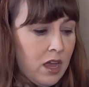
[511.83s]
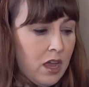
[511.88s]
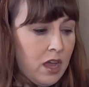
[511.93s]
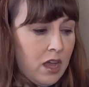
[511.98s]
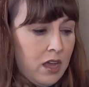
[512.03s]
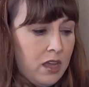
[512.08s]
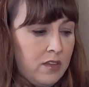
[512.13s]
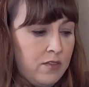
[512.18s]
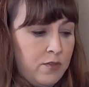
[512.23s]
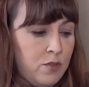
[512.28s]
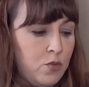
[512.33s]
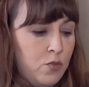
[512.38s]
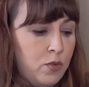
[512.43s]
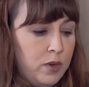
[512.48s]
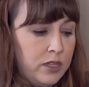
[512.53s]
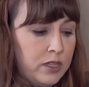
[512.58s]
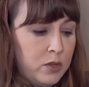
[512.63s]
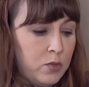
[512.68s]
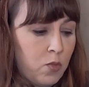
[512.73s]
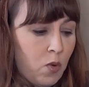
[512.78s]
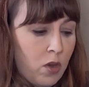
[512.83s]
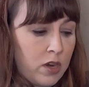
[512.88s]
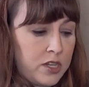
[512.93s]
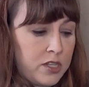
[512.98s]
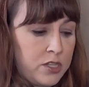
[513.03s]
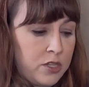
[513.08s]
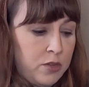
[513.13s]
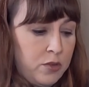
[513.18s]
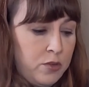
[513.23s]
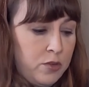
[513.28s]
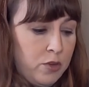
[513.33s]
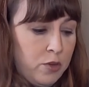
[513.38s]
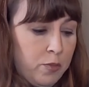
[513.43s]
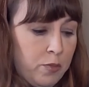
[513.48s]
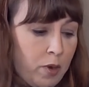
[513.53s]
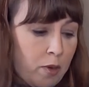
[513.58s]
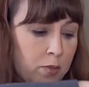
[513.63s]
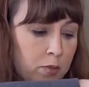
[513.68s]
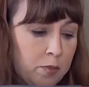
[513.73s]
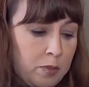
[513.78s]
If you really wanted to, you could
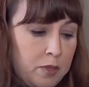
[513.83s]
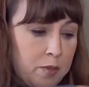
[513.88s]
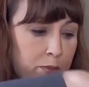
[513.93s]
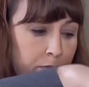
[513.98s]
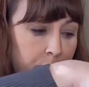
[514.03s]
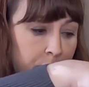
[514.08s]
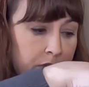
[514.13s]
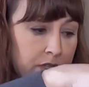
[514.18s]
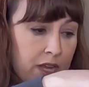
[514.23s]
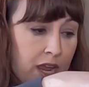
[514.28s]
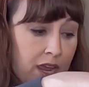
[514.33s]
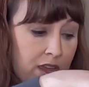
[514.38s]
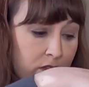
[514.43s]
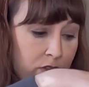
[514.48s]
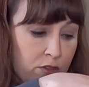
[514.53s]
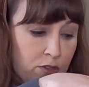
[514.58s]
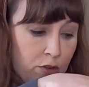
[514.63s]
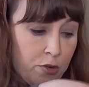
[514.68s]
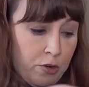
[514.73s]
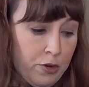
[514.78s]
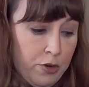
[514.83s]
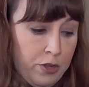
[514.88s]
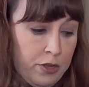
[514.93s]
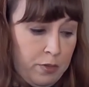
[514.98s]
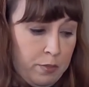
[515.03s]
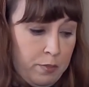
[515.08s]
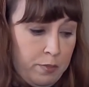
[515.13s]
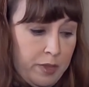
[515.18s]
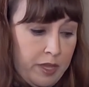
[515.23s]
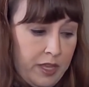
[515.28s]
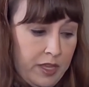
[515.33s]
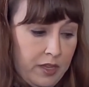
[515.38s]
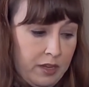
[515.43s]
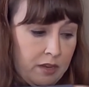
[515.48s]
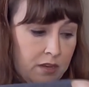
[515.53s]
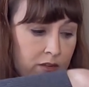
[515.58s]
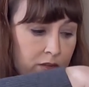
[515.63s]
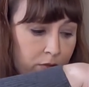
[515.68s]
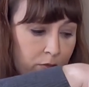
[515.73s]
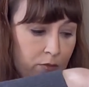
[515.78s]
probably put a 3rd
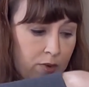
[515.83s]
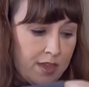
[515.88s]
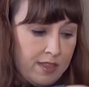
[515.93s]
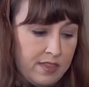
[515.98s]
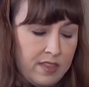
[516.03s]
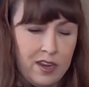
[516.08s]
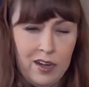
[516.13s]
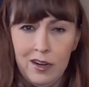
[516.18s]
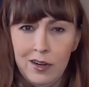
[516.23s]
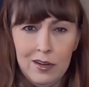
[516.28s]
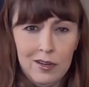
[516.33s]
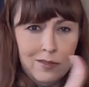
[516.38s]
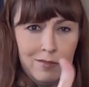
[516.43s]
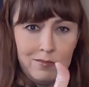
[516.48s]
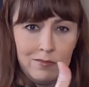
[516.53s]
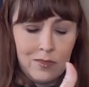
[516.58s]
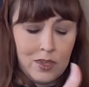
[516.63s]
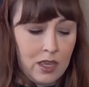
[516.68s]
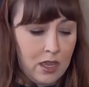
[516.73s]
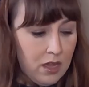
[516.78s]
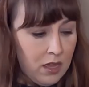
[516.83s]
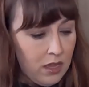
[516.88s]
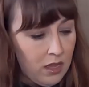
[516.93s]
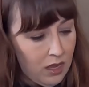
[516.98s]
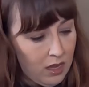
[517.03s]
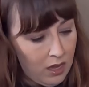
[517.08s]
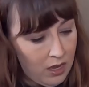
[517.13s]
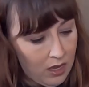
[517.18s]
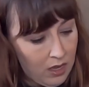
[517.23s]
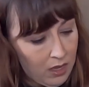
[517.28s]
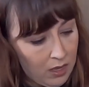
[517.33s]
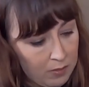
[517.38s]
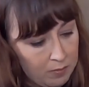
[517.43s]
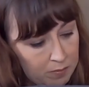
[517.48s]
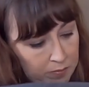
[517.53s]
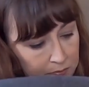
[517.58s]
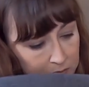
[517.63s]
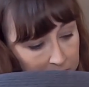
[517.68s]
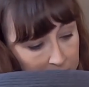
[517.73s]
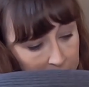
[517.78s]
pin right there.
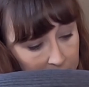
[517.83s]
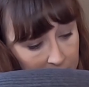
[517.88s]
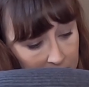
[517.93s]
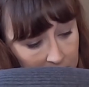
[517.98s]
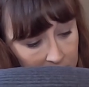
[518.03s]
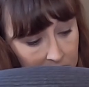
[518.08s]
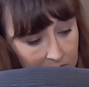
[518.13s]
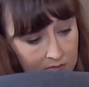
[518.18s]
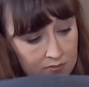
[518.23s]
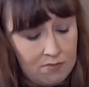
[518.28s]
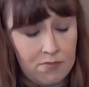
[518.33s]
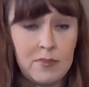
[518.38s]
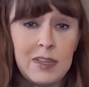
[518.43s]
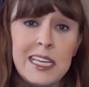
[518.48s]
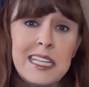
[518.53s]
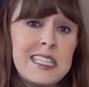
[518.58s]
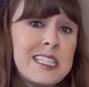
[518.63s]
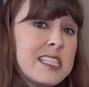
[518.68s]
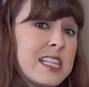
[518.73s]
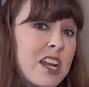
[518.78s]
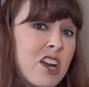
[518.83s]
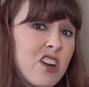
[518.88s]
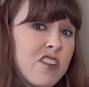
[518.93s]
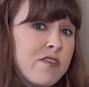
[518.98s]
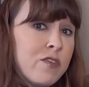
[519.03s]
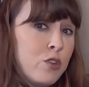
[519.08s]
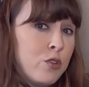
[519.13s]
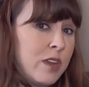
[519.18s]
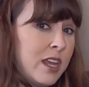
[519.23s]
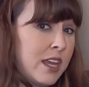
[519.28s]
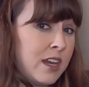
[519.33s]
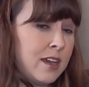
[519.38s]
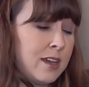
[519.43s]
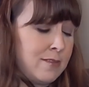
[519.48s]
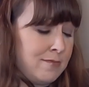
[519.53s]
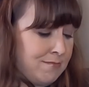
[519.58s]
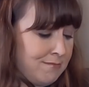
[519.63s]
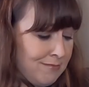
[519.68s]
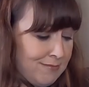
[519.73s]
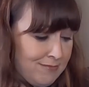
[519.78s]
But it's there if you need
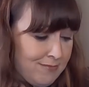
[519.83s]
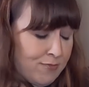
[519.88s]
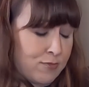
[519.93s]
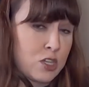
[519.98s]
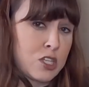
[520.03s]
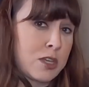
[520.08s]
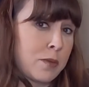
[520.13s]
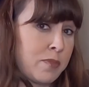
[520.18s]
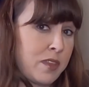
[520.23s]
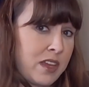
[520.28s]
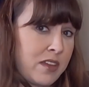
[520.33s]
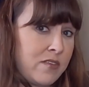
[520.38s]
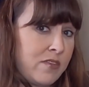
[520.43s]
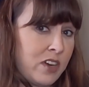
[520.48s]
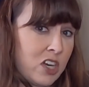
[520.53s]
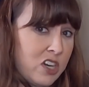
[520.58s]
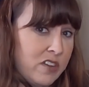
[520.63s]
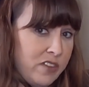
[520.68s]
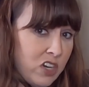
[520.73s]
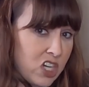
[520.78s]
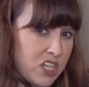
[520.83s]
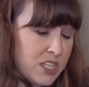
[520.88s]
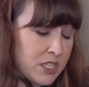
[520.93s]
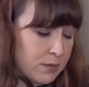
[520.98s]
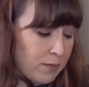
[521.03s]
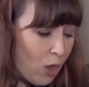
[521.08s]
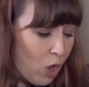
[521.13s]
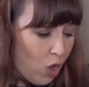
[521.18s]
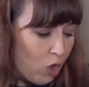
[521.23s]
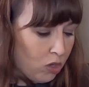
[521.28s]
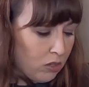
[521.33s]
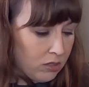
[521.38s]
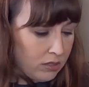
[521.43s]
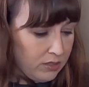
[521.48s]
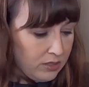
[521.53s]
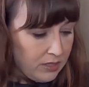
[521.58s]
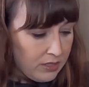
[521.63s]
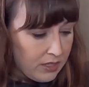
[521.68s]
it for something very, very small.